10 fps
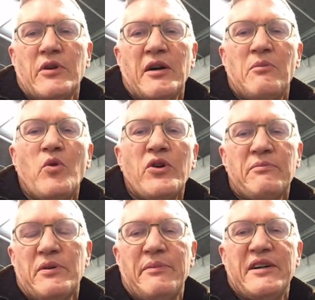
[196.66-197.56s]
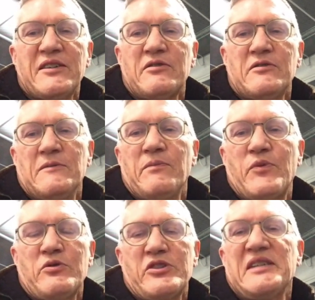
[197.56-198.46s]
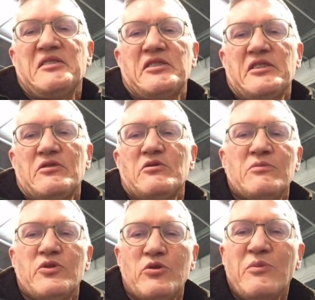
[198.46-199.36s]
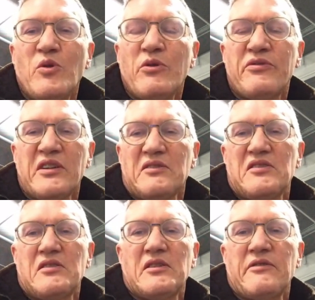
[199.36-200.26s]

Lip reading: we are more than prepared to change into doing more things